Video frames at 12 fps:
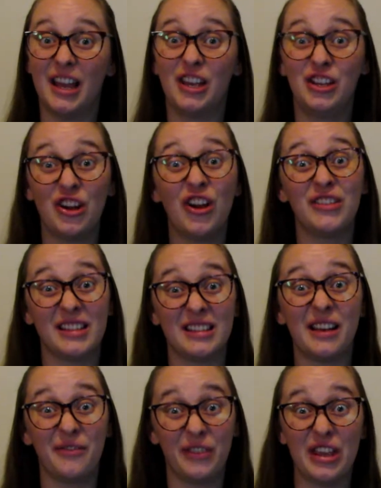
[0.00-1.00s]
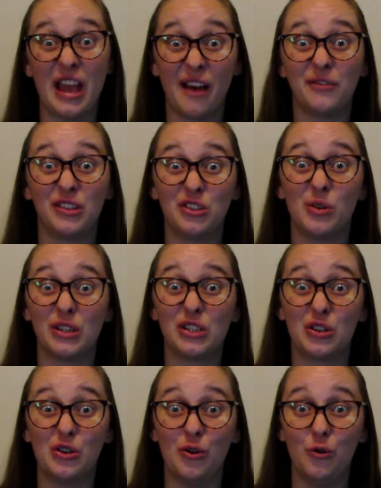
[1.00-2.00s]
You know, the stuff that you have to do at
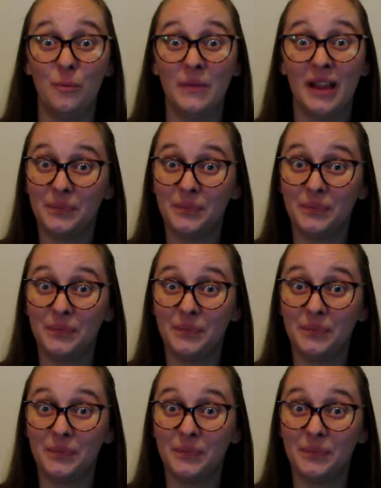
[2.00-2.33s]
school.